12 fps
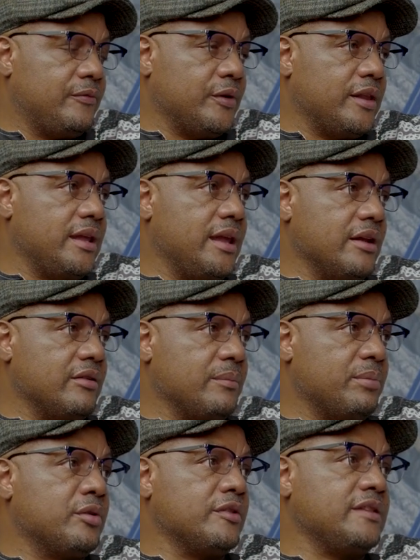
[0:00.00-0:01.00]
for the
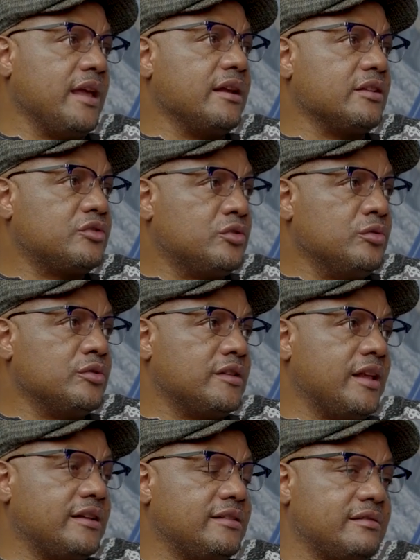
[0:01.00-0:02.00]
hearing because they
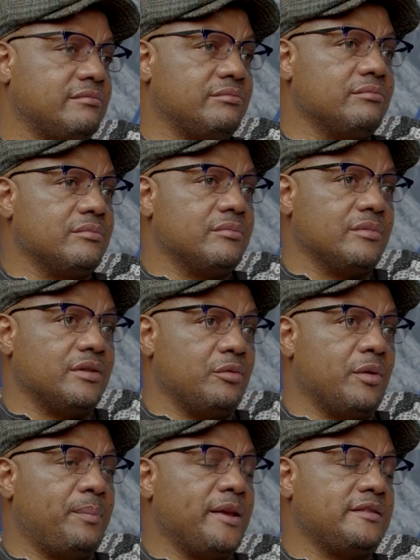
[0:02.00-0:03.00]
understood that
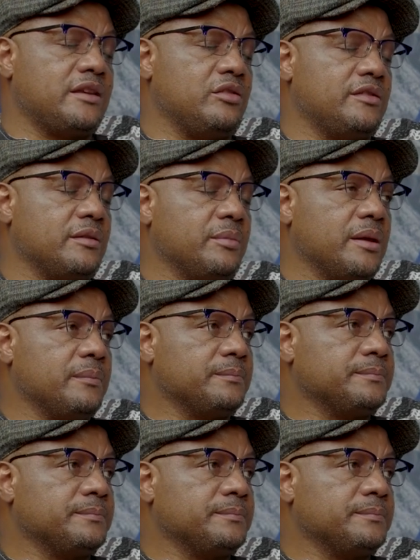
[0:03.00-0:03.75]
they were persecuting me.